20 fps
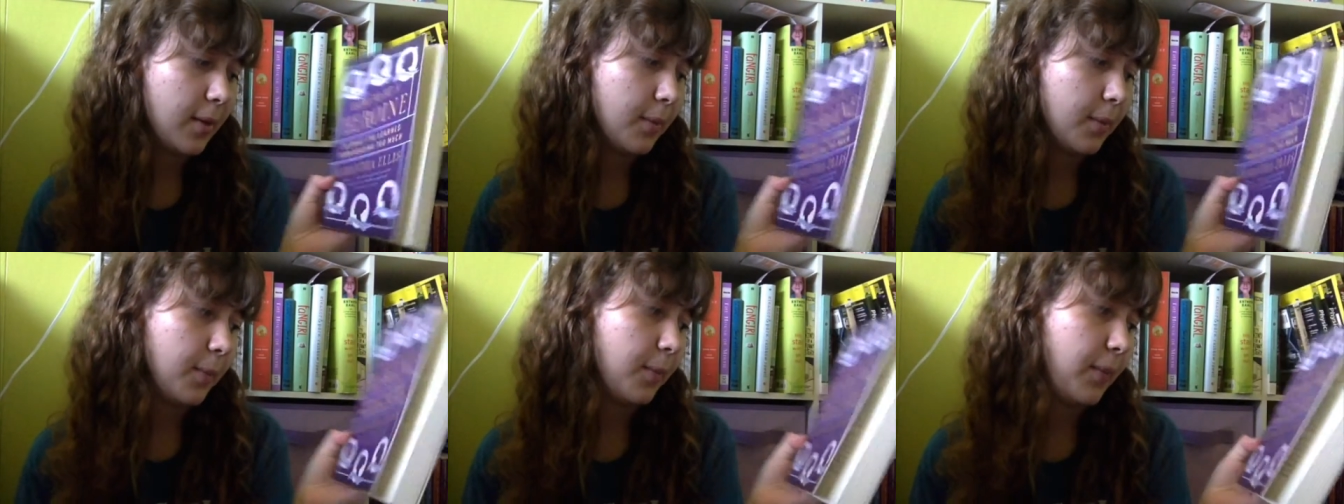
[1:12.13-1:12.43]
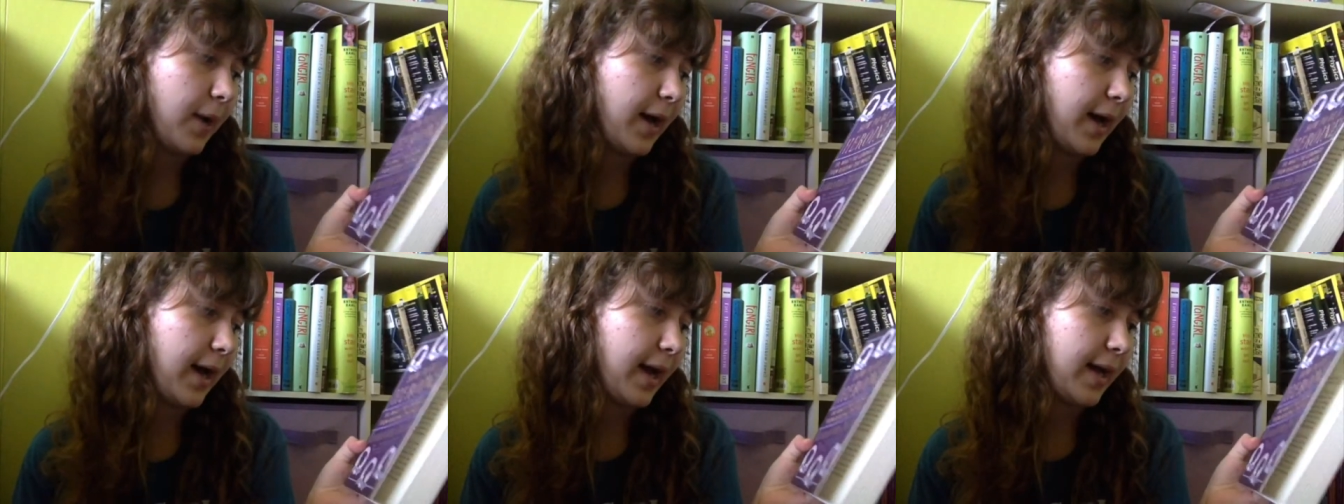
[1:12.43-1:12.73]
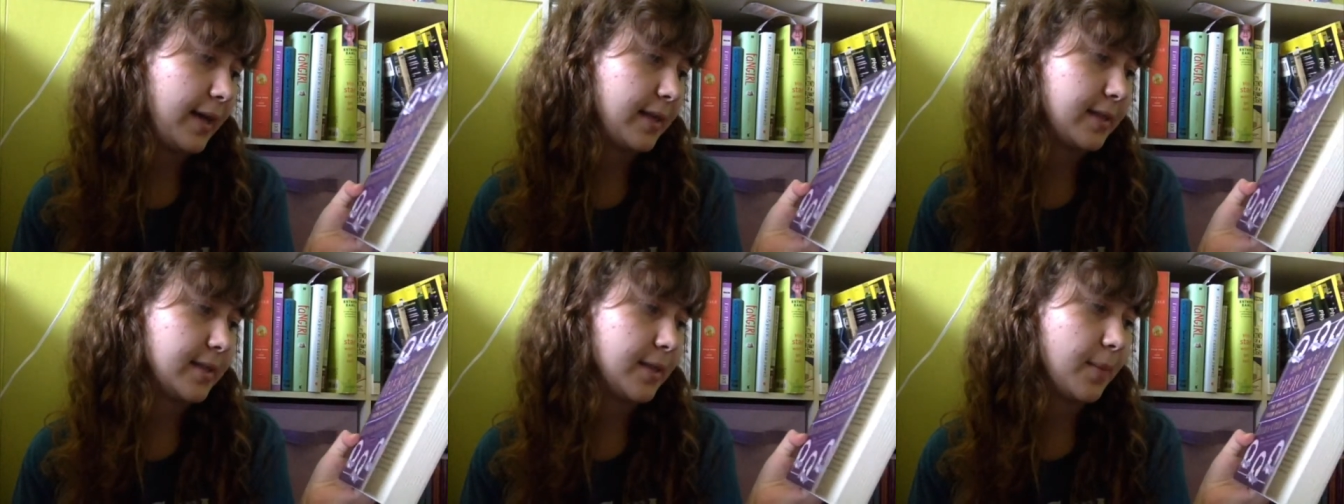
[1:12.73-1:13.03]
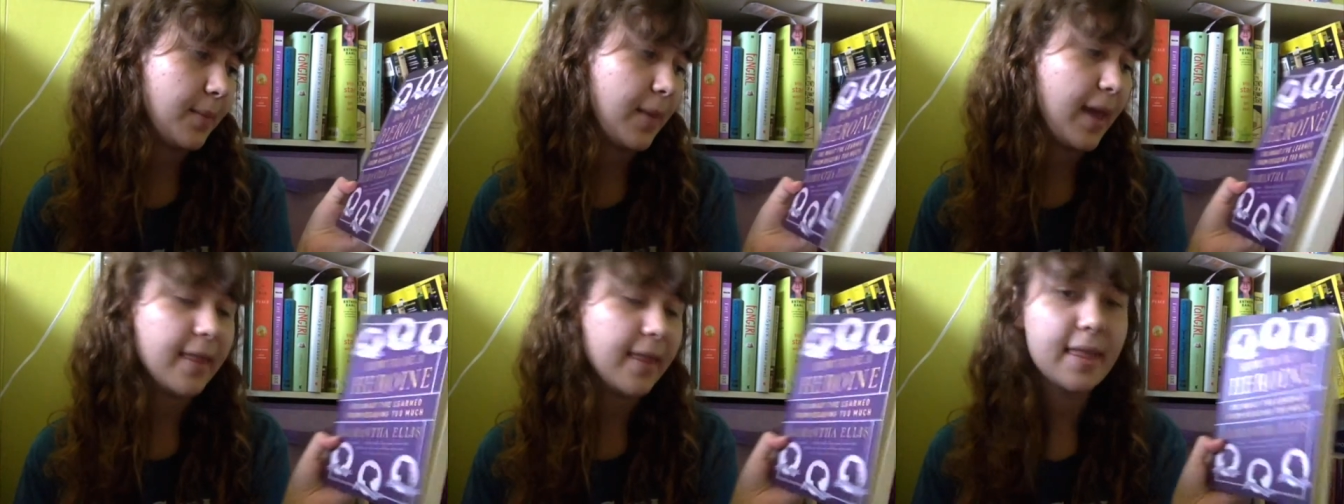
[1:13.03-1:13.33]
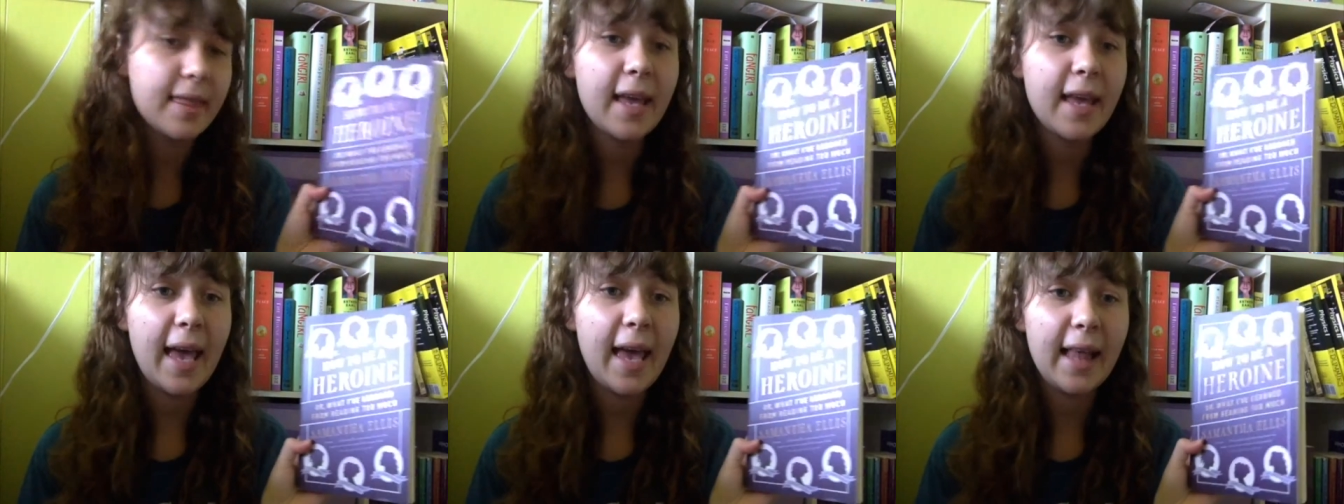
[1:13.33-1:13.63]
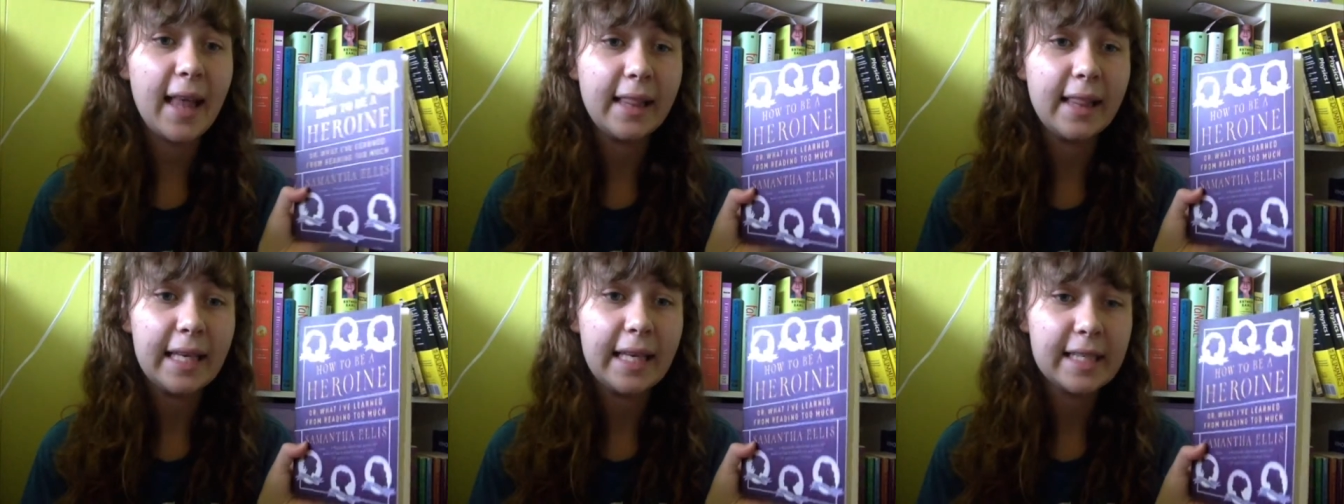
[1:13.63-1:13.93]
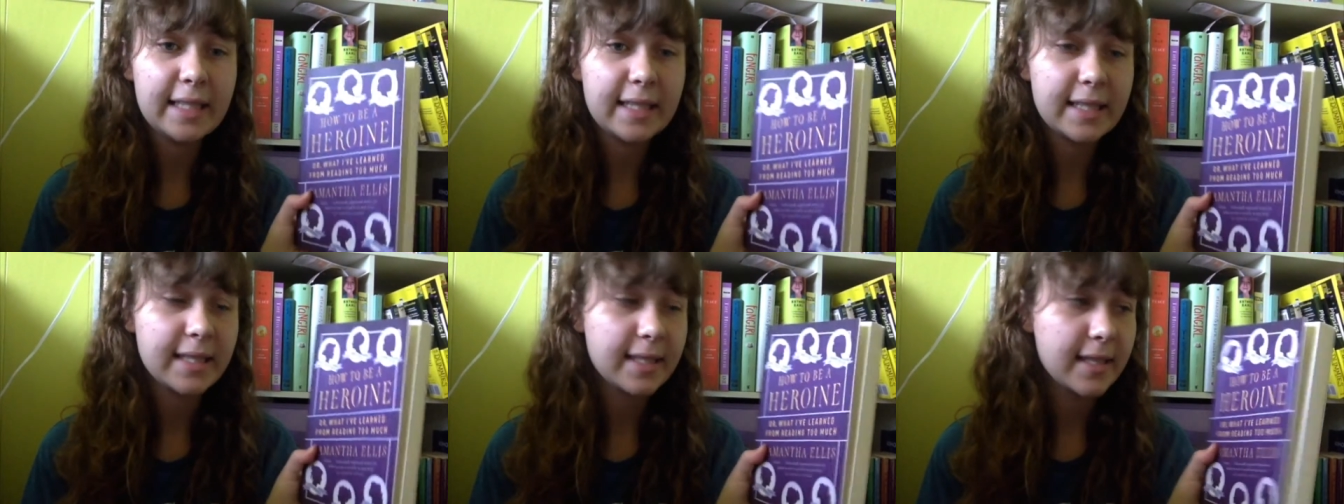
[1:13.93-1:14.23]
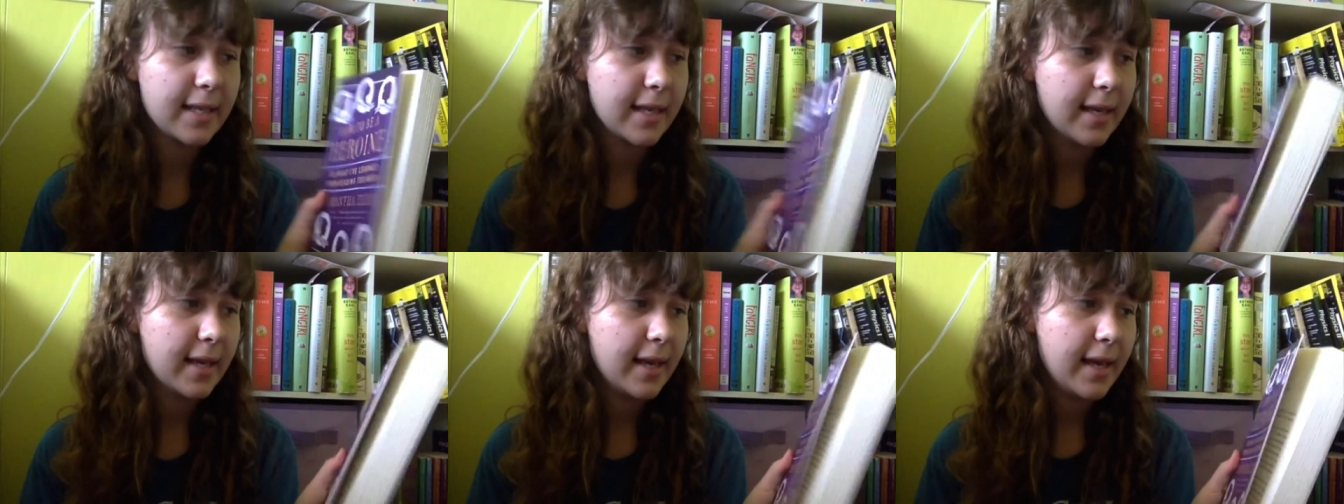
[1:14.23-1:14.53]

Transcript: by Samantha Ellis.